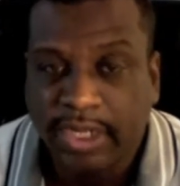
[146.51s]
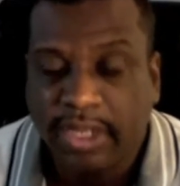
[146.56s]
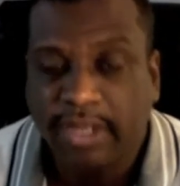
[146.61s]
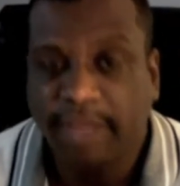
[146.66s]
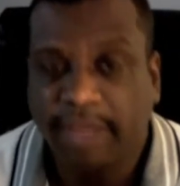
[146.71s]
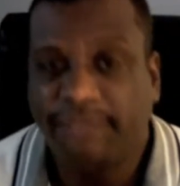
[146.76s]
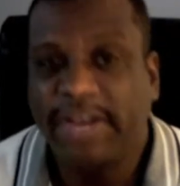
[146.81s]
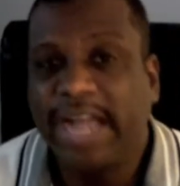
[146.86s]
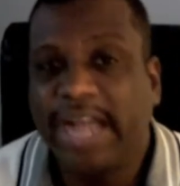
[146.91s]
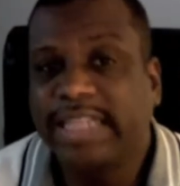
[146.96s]

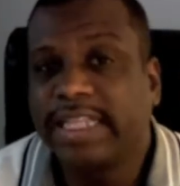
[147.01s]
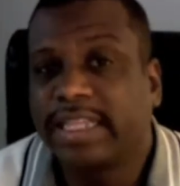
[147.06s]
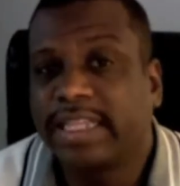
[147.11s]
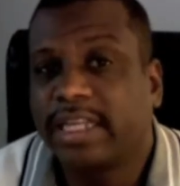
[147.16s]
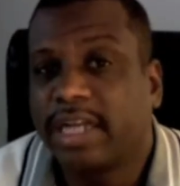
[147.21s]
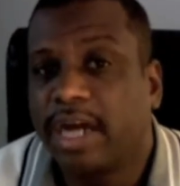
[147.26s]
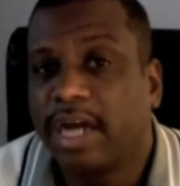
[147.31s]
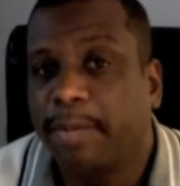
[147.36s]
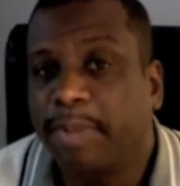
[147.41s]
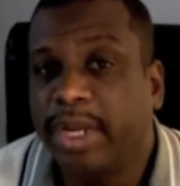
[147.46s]
the fact that
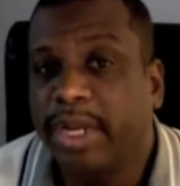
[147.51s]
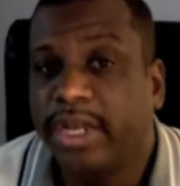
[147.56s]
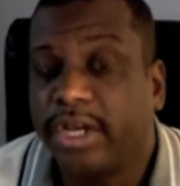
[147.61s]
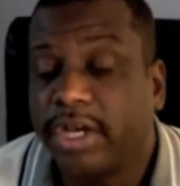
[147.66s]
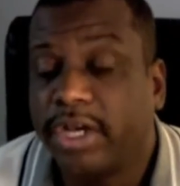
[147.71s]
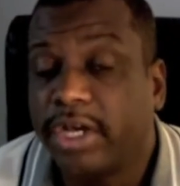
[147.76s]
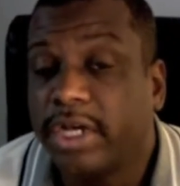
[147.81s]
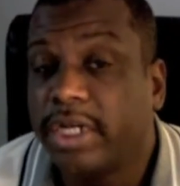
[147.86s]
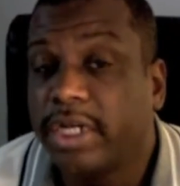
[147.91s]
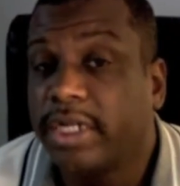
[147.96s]
the company
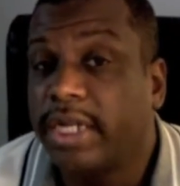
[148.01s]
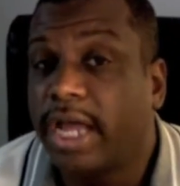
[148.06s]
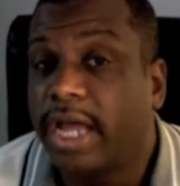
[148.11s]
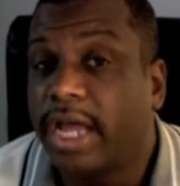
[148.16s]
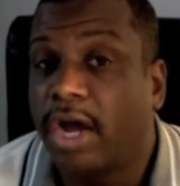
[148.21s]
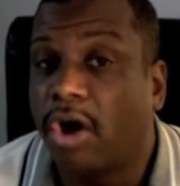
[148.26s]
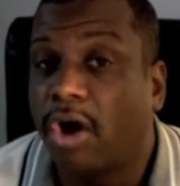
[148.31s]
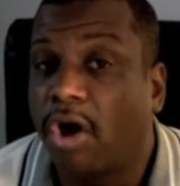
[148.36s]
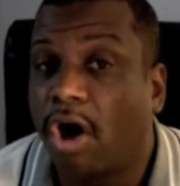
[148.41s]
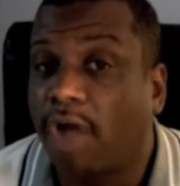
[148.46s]
could
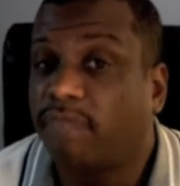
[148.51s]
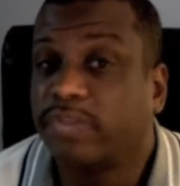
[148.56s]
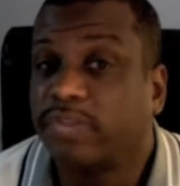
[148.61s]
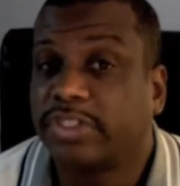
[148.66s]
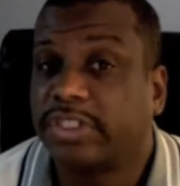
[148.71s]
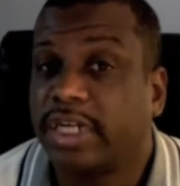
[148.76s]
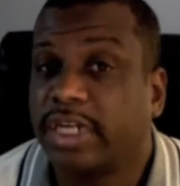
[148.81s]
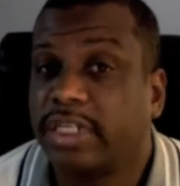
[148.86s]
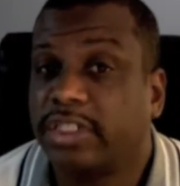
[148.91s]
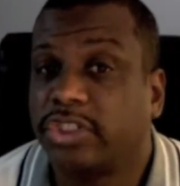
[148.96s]
all of a
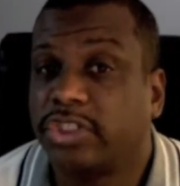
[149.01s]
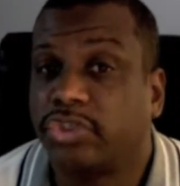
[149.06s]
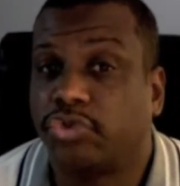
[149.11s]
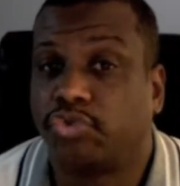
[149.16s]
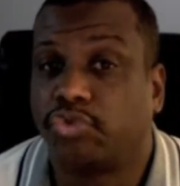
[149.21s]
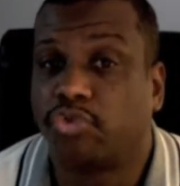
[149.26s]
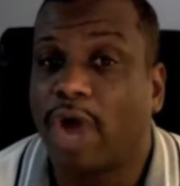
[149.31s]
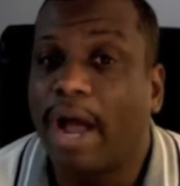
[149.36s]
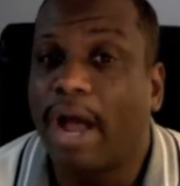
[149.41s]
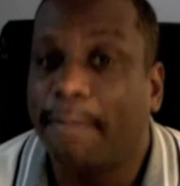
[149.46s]
sudden
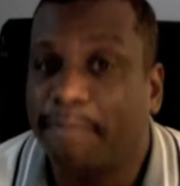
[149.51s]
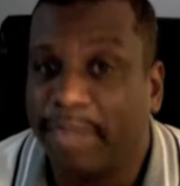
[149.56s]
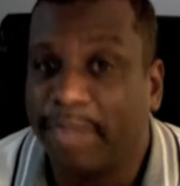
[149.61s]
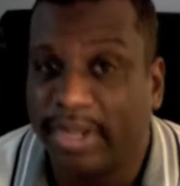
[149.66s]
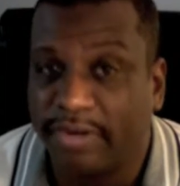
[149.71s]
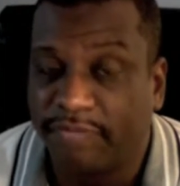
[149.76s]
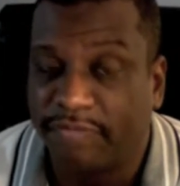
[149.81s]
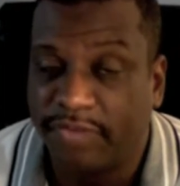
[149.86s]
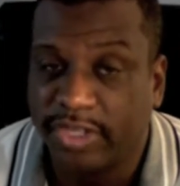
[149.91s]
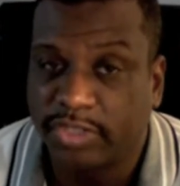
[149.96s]
drop
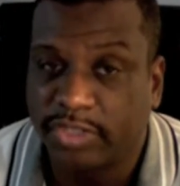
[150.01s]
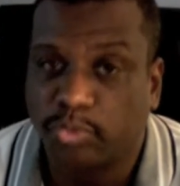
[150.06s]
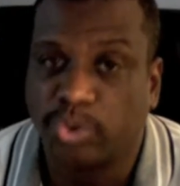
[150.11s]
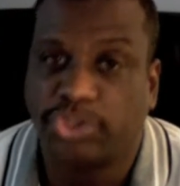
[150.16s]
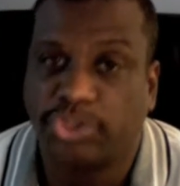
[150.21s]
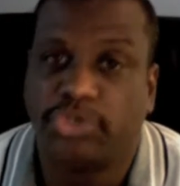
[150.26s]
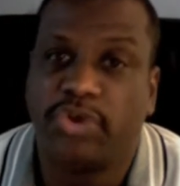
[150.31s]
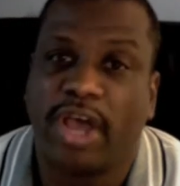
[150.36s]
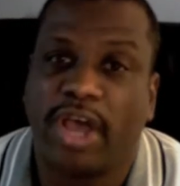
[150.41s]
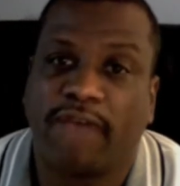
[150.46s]
benefits,
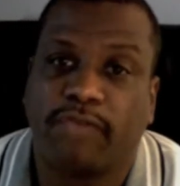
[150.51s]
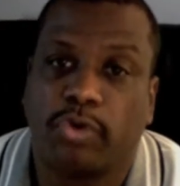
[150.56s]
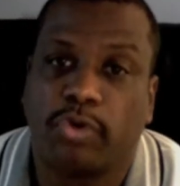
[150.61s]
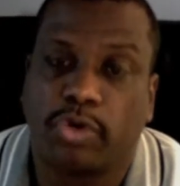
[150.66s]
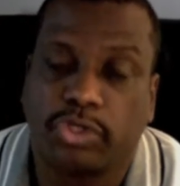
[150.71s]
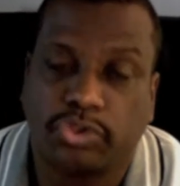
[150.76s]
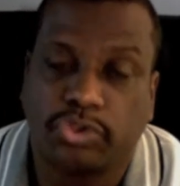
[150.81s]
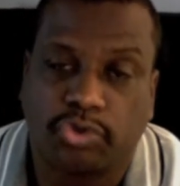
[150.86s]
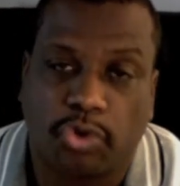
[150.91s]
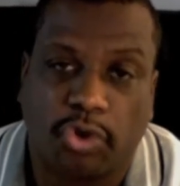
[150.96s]
which you have no
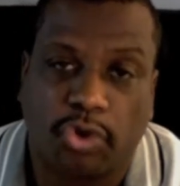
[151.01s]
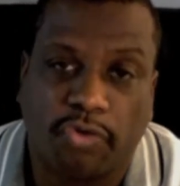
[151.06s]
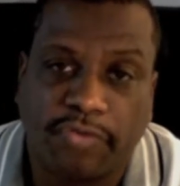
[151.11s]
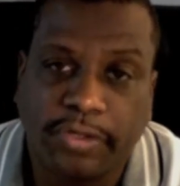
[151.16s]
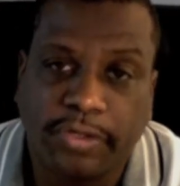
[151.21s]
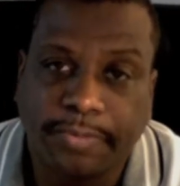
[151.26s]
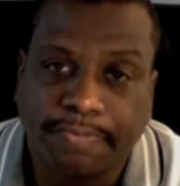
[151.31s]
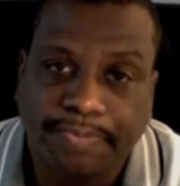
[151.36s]
control over,